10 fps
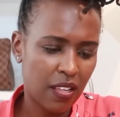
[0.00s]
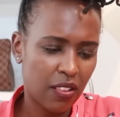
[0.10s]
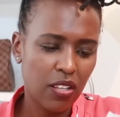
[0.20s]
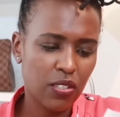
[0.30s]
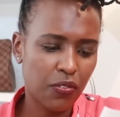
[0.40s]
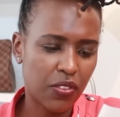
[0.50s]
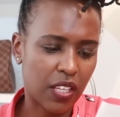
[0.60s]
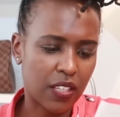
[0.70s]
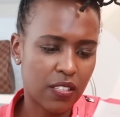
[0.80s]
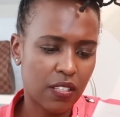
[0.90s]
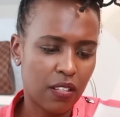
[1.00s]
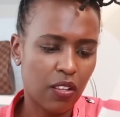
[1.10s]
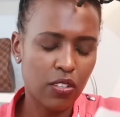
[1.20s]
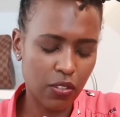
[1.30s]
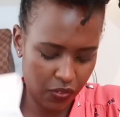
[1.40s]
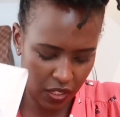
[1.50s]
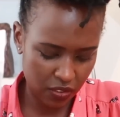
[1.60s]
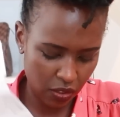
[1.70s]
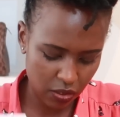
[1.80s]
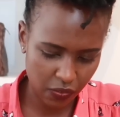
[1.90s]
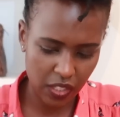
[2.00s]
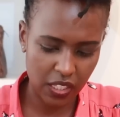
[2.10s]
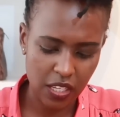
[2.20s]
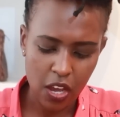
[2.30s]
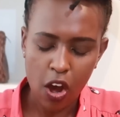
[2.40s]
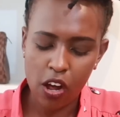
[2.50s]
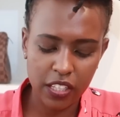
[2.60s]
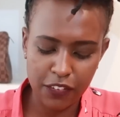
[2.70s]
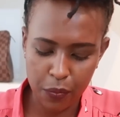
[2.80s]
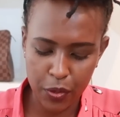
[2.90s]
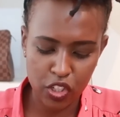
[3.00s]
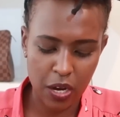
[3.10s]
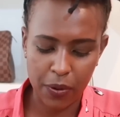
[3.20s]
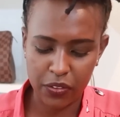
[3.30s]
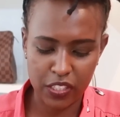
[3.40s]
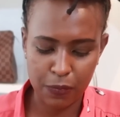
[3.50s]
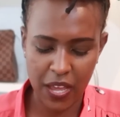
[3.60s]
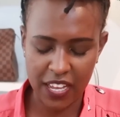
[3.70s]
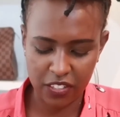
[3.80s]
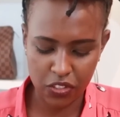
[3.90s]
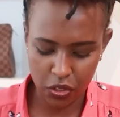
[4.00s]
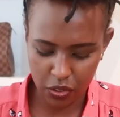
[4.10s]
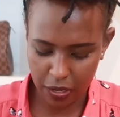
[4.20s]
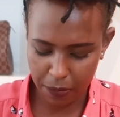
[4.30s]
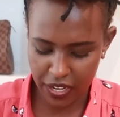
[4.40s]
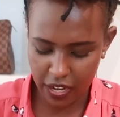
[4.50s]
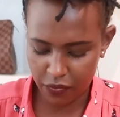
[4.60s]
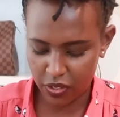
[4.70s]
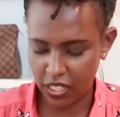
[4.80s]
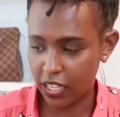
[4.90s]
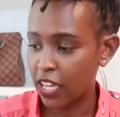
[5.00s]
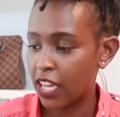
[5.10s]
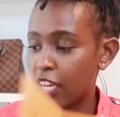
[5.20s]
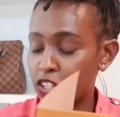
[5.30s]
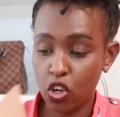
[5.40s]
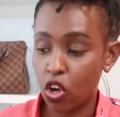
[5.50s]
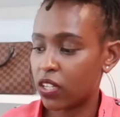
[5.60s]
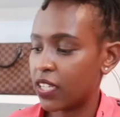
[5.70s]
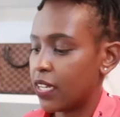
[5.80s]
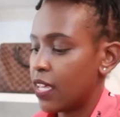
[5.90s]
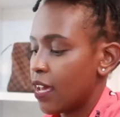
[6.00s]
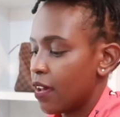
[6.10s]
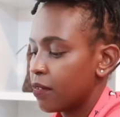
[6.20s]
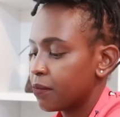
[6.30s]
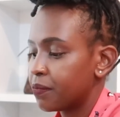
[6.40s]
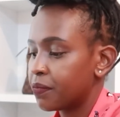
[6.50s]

Lots of things. All the information about this bag, the serial number and everything, it's all in here.